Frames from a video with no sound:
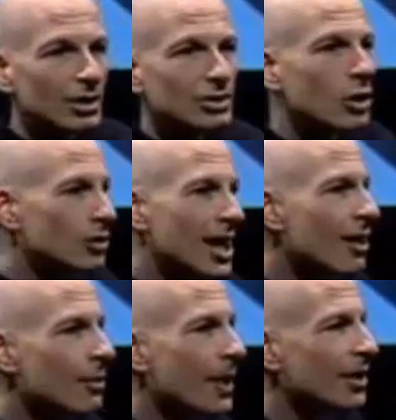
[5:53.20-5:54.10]
don't
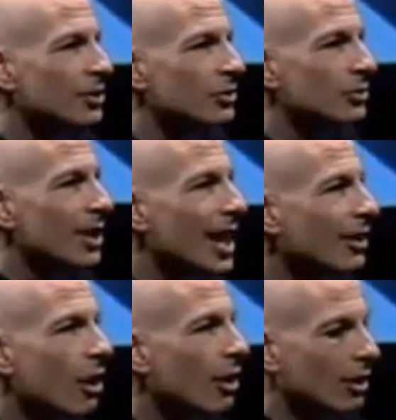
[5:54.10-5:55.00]
care about you at
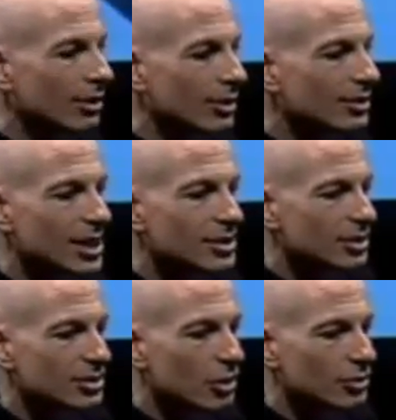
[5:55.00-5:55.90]
all. They
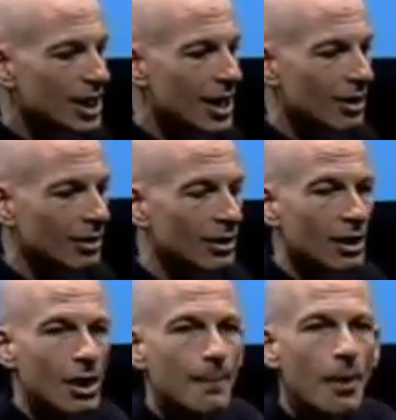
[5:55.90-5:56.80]
just don't care.
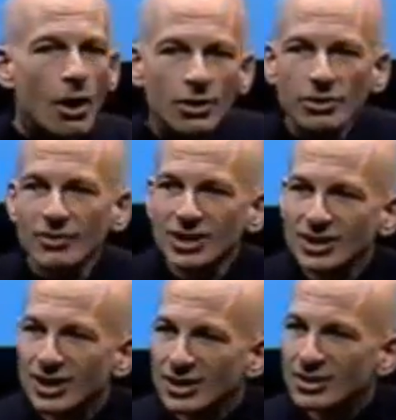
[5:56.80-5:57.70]
Part of the
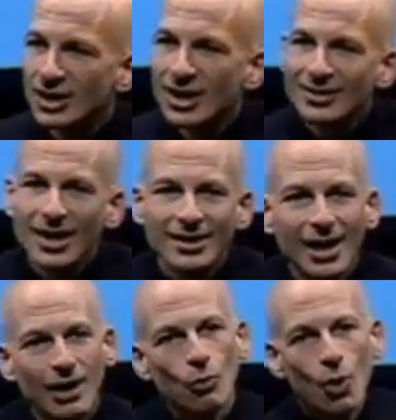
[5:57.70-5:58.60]
reason is they got